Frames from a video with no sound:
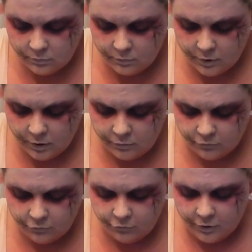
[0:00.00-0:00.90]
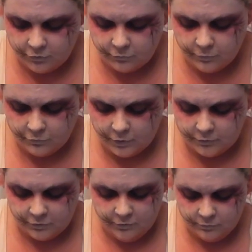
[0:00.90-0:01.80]
And just for
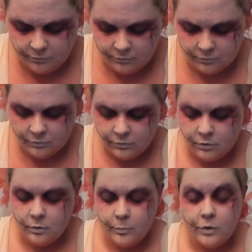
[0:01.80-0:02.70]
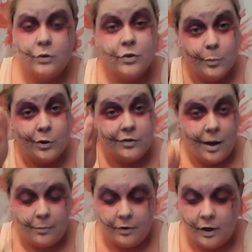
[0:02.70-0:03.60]
funsies, I'm going to do some on the
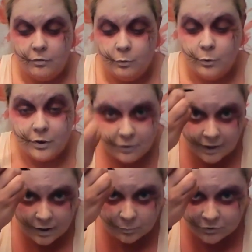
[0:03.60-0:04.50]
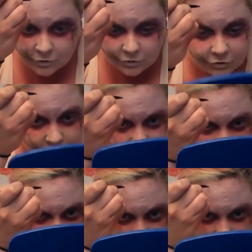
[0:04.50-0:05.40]
top of the head for you. Again, I'm still just
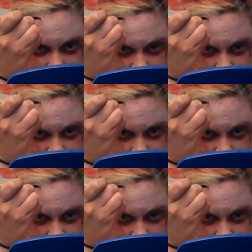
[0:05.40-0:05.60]
using